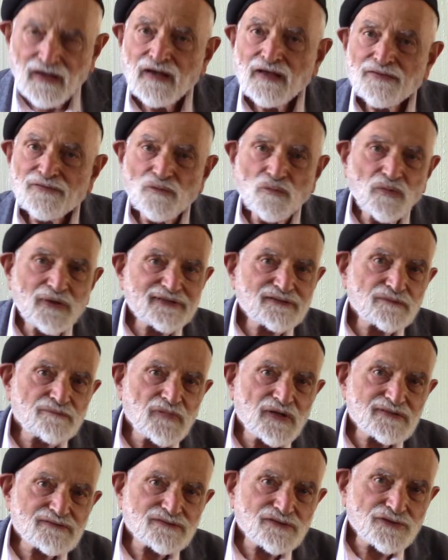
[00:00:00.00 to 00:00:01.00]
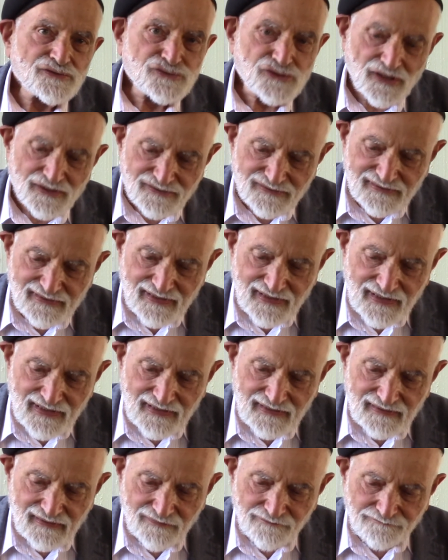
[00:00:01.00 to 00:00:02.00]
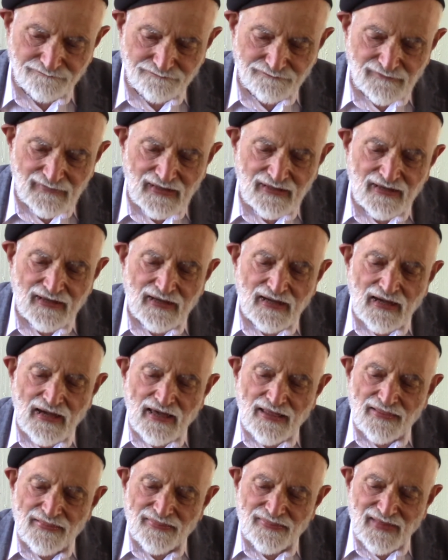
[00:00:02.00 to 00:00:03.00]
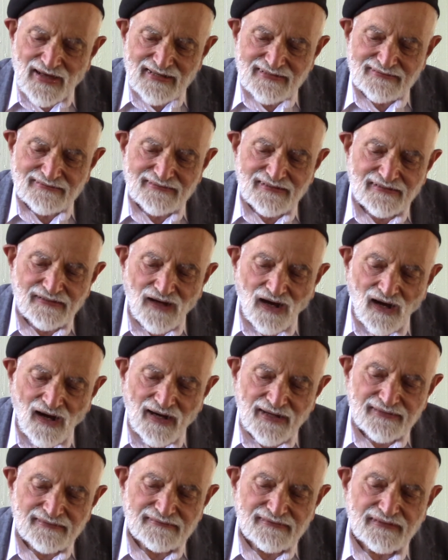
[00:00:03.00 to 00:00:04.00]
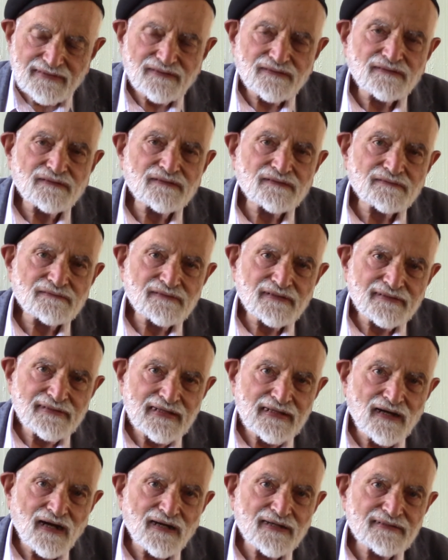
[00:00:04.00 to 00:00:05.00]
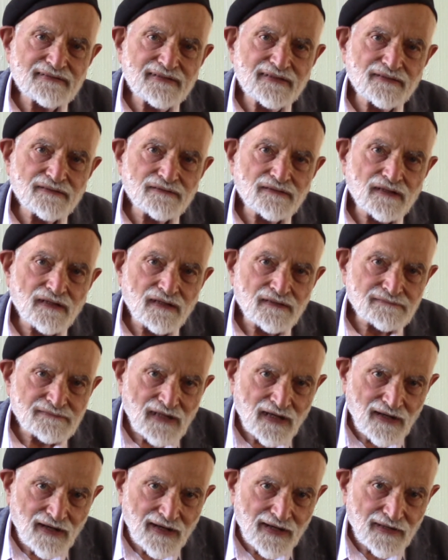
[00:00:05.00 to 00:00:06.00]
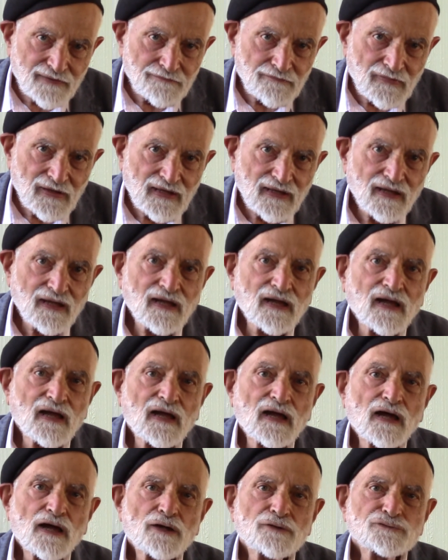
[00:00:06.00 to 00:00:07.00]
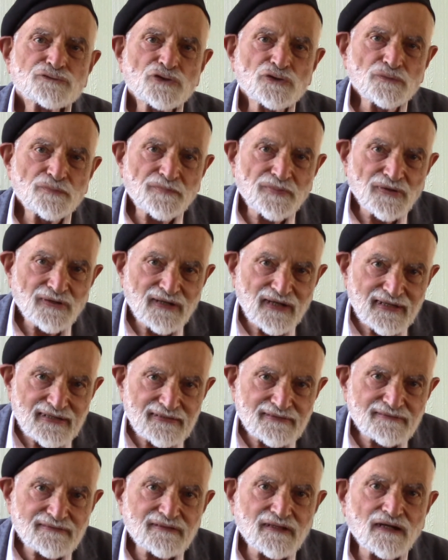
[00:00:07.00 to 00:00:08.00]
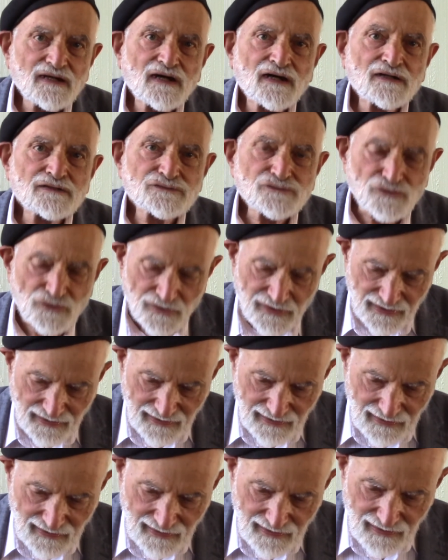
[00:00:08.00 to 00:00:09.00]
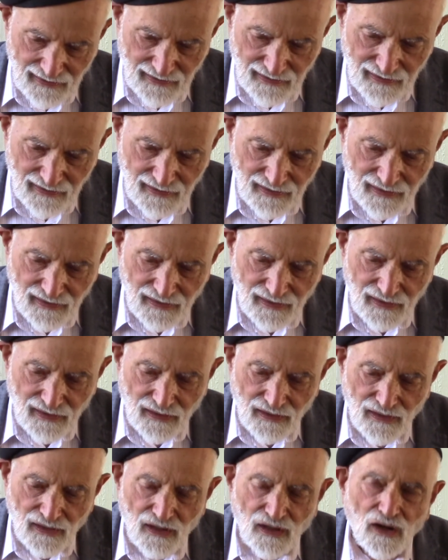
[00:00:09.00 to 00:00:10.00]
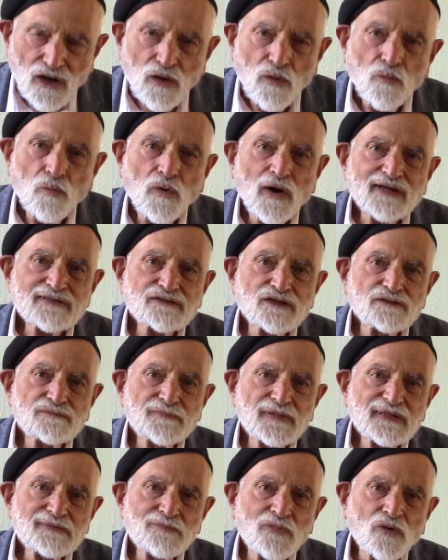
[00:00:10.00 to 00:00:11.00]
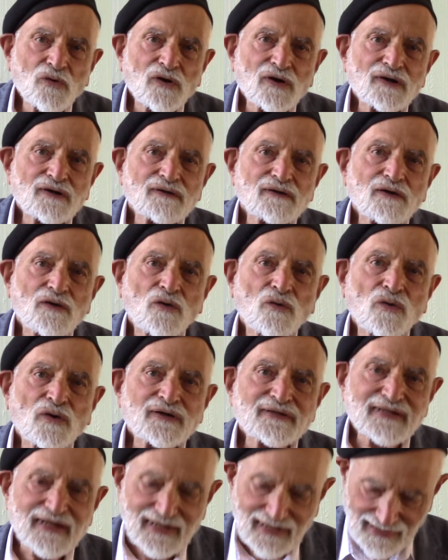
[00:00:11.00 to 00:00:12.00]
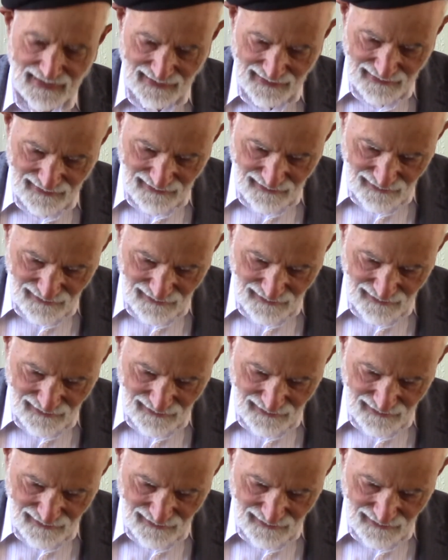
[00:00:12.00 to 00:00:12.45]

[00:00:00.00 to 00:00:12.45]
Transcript: The winter months are just ahead. That's the ideal, the ideal time to plant a tree. What could be more organic?